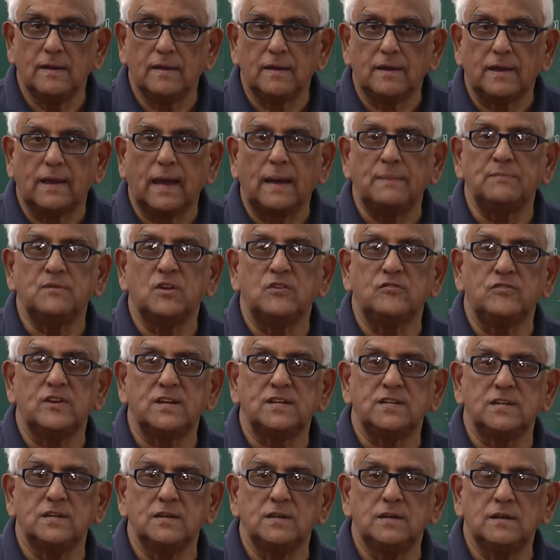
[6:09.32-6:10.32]
can be
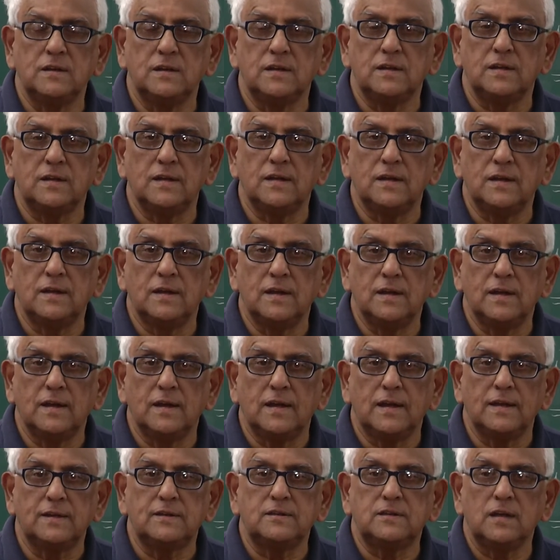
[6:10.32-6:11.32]
written
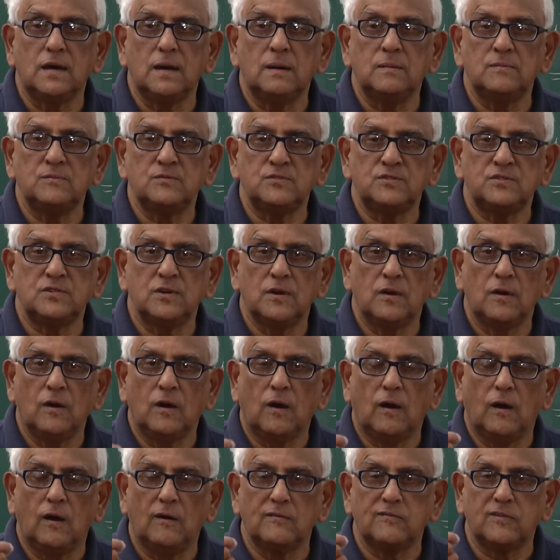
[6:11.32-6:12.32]
in terms
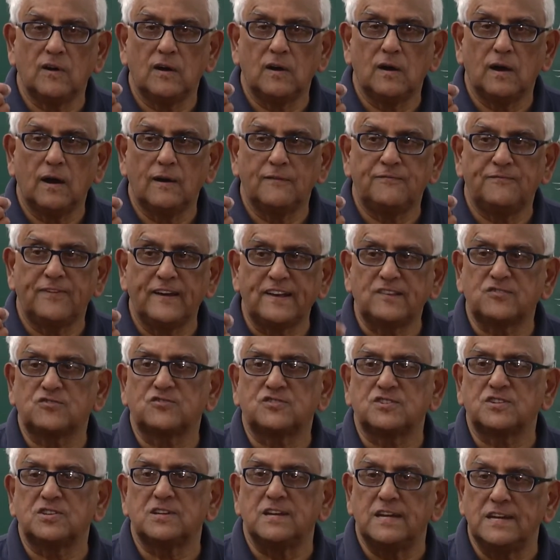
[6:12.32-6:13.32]
of a
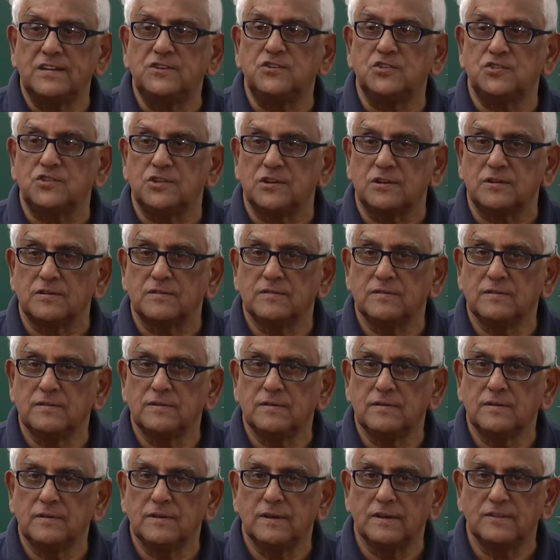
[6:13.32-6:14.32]
fixed integer.
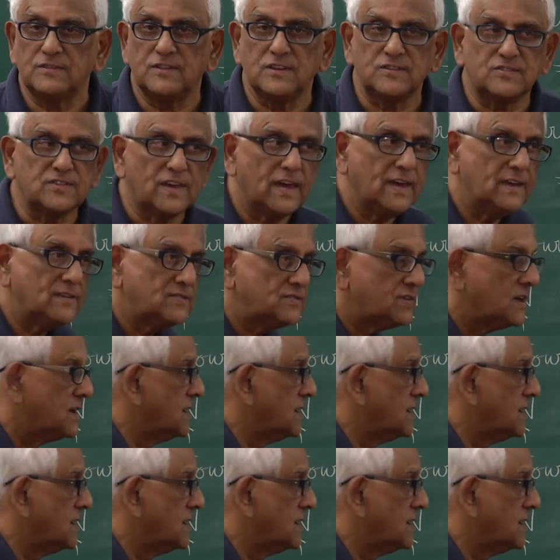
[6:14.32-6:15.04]
In this case,